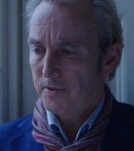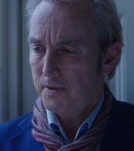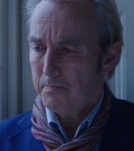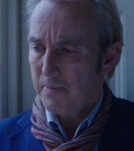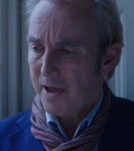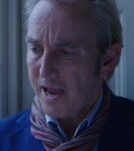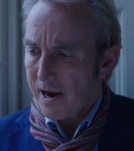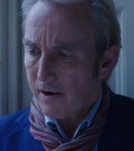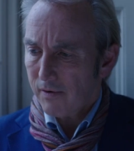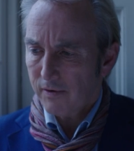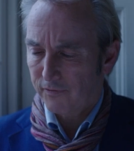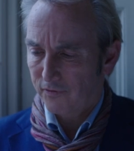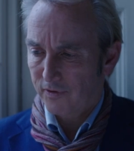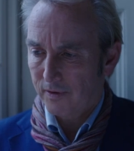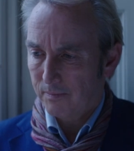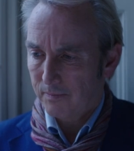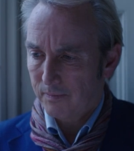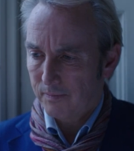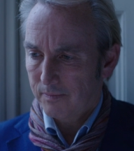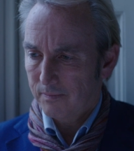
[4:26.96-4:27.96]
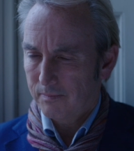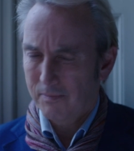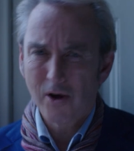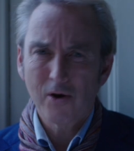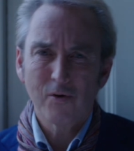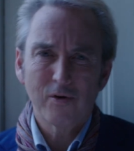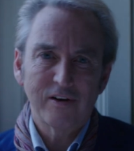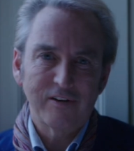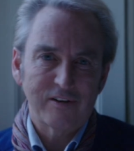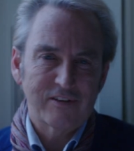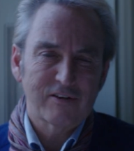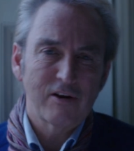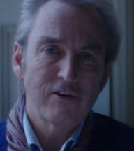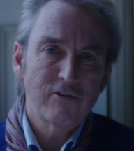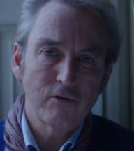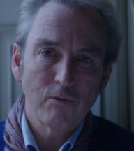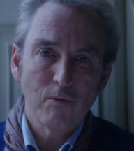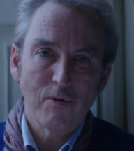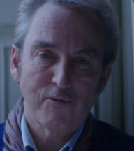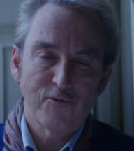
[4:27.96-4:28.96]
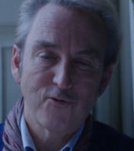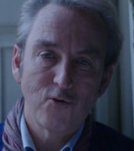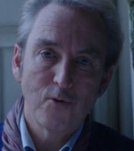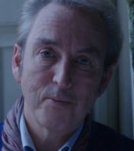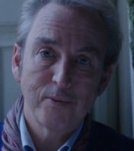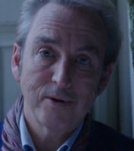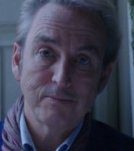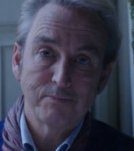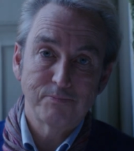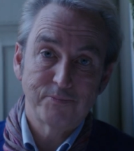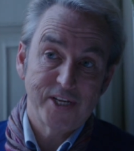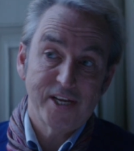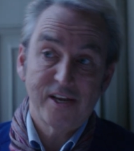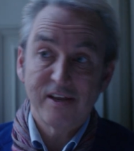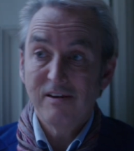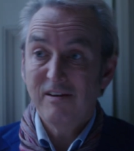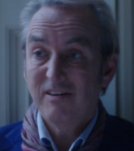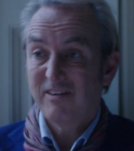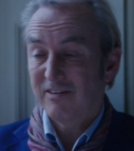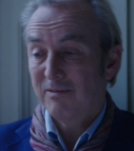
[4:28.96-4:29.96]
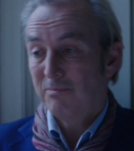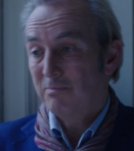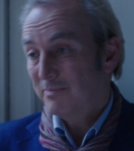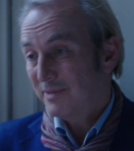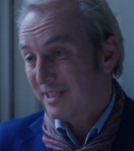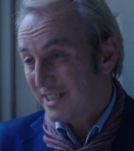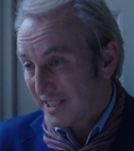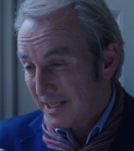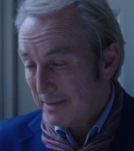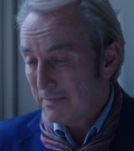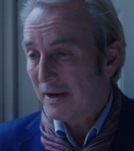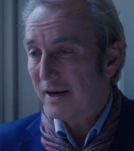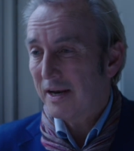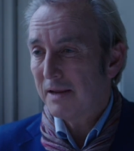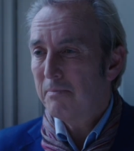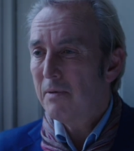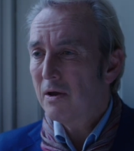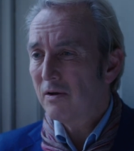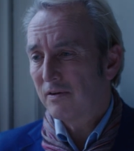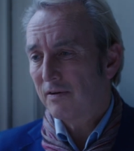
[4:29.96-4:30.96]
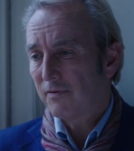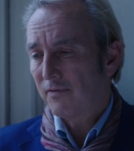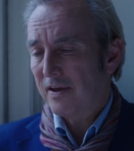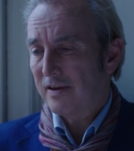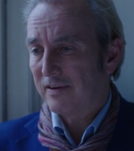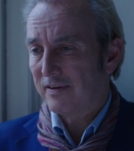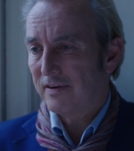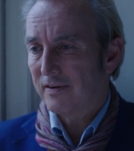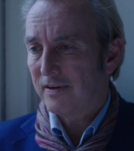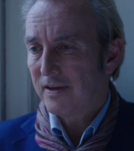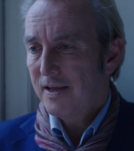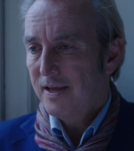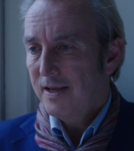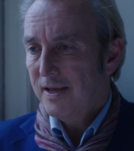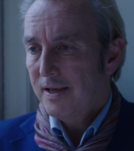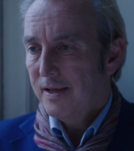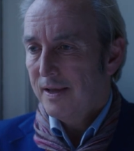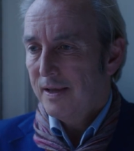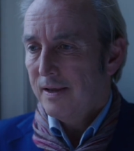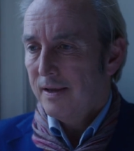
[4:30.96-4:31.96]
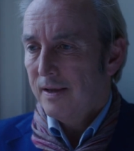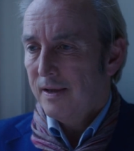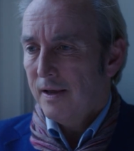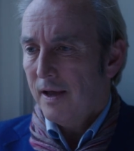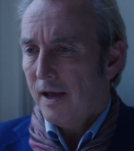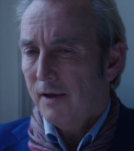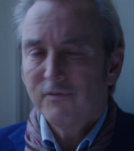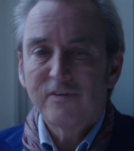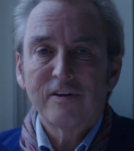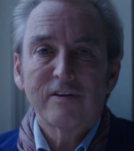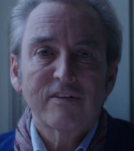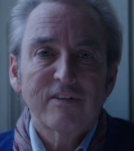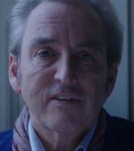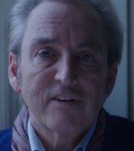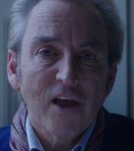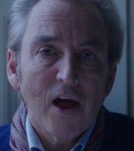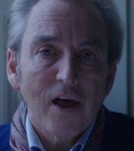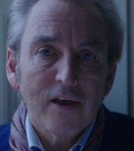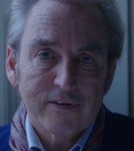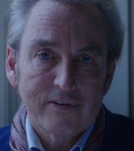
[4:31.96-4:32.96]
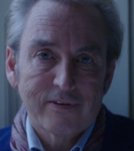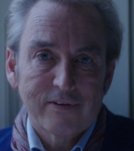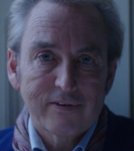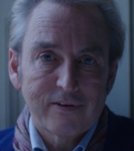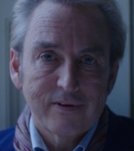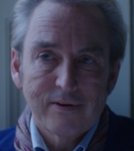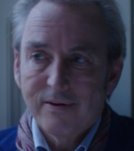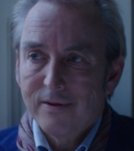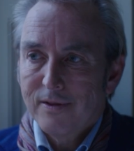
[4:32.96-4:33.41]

the pair of them Margaret, a social reformer, Dickens, similarly motivated, have discussed